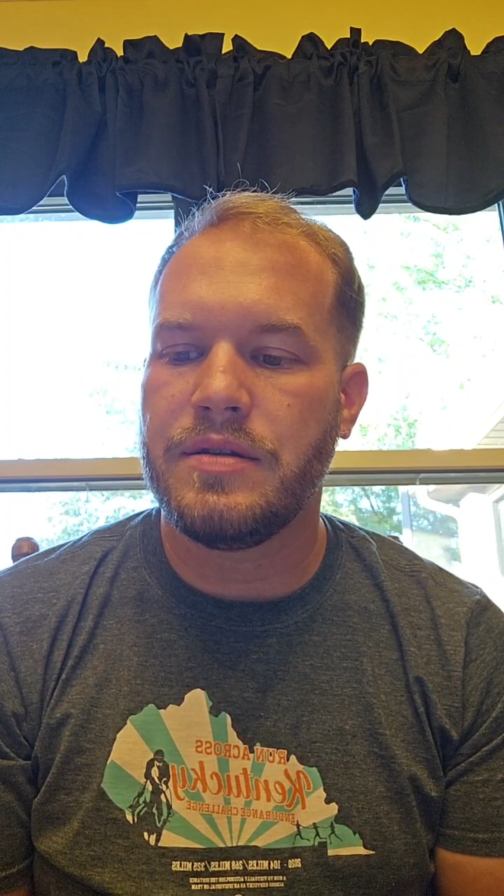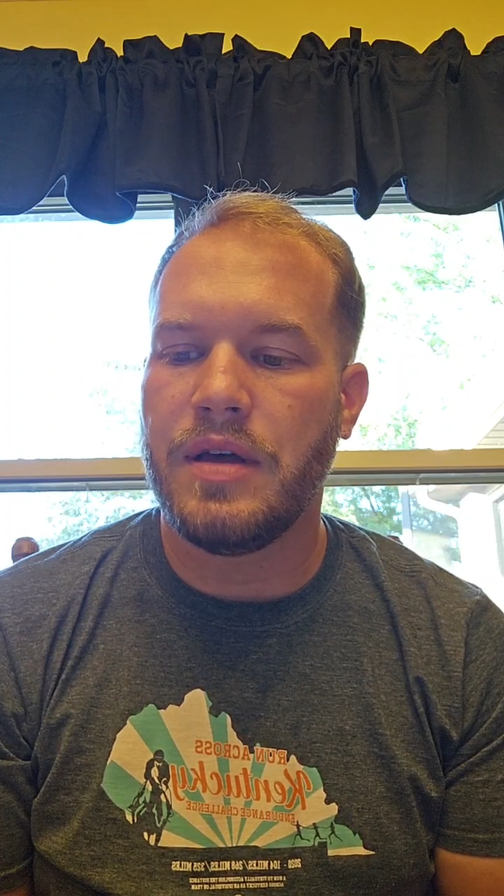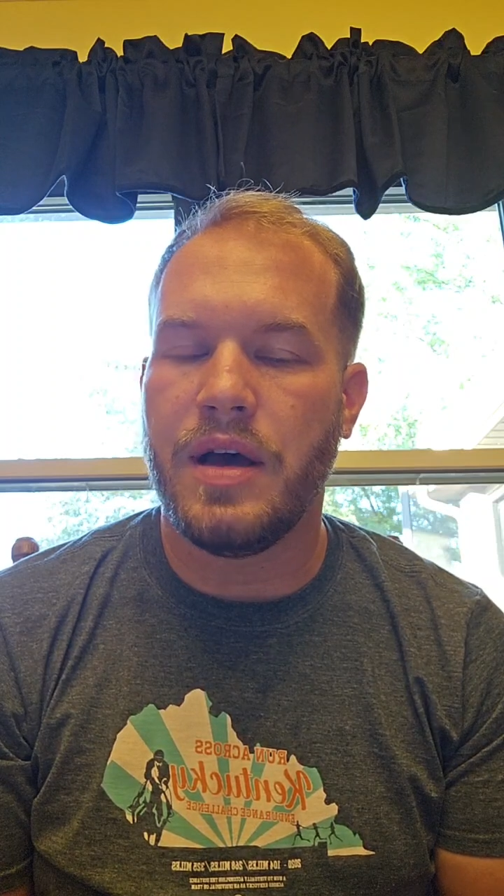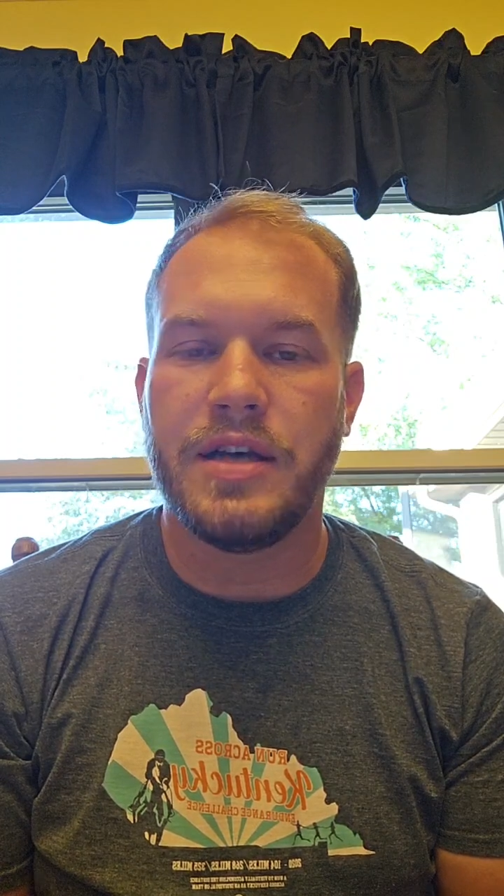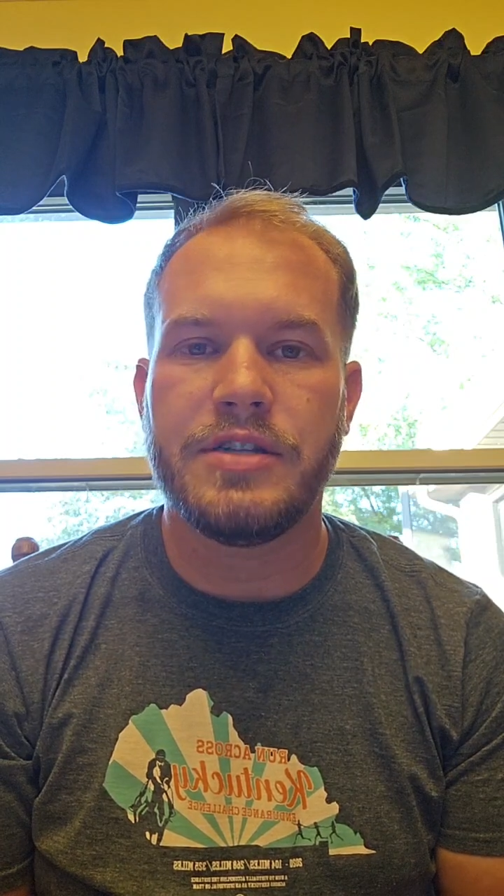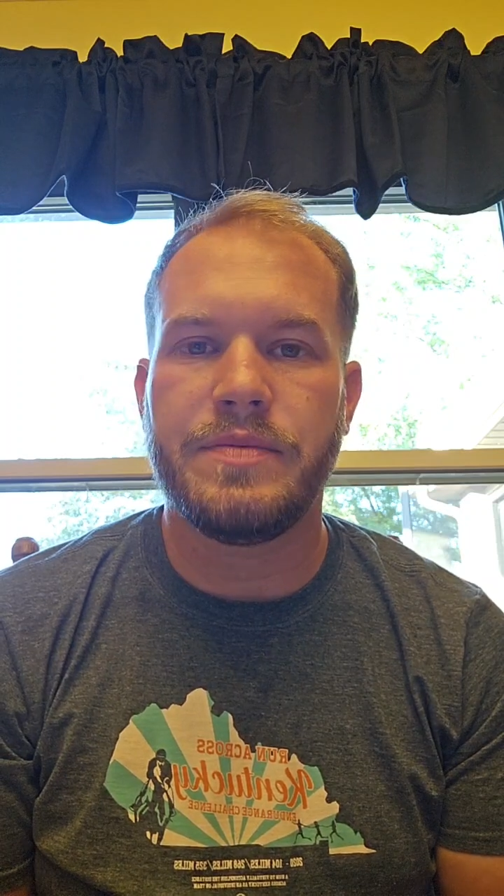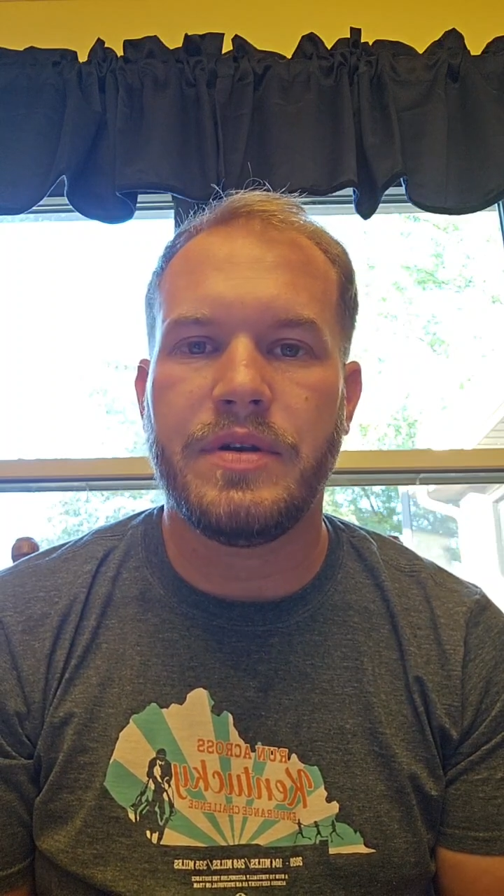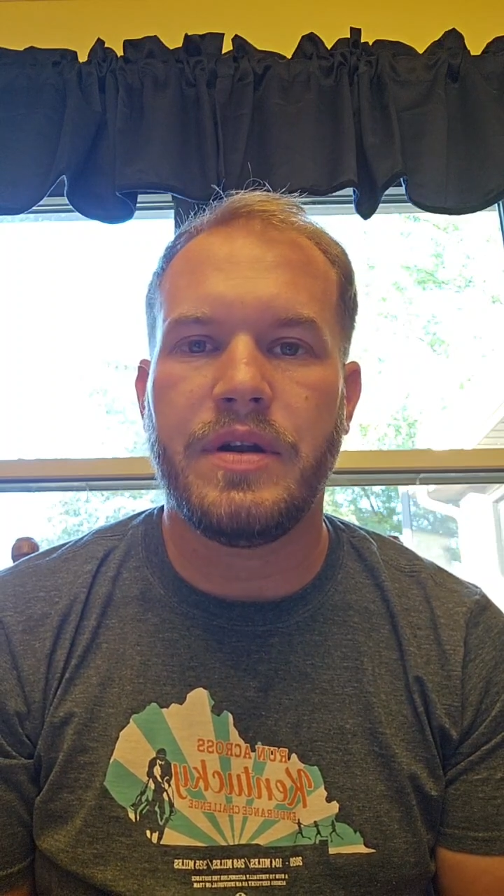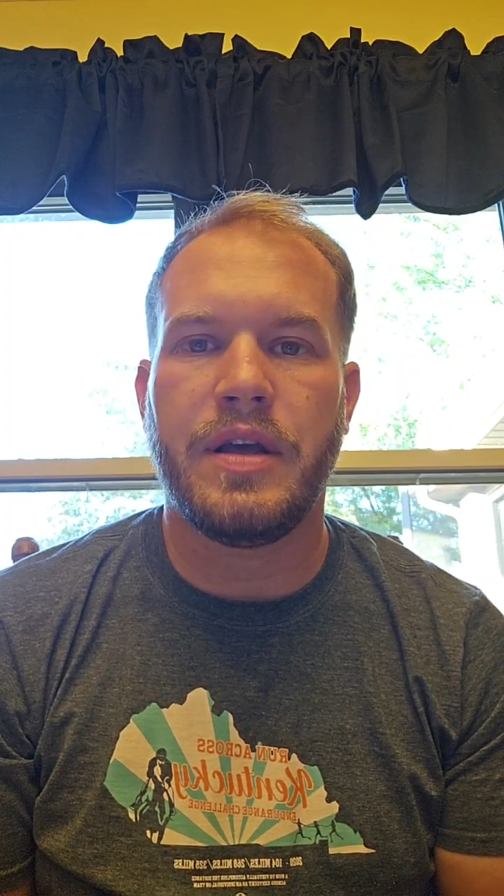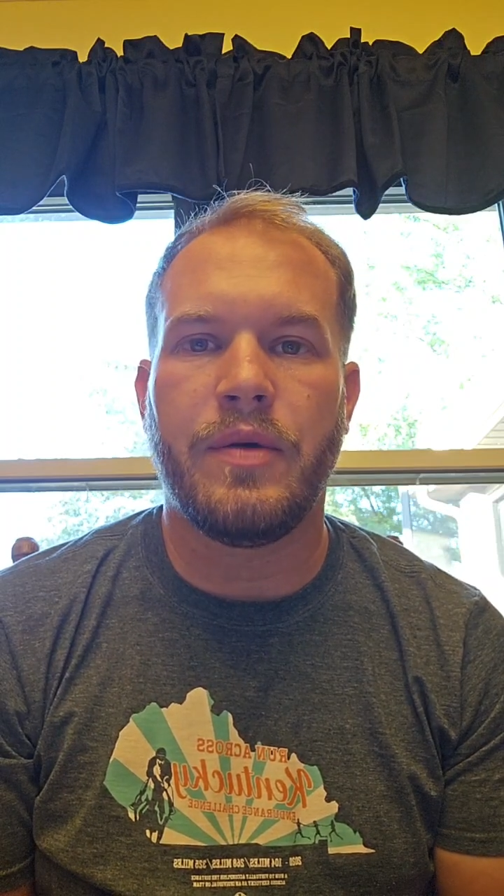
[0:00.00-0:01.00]
the
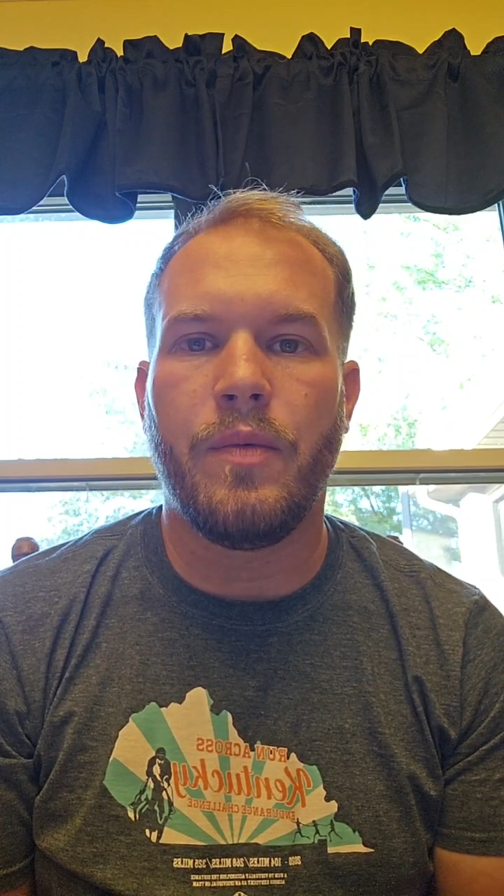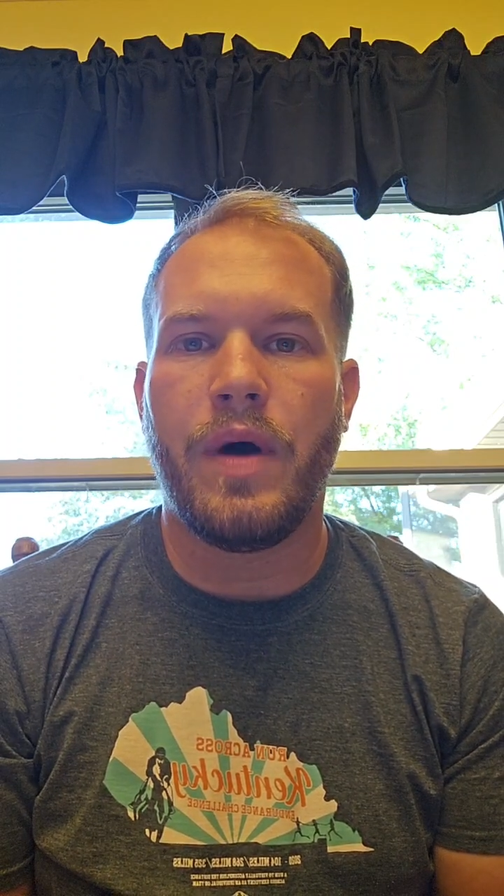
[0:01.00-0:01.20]
husband and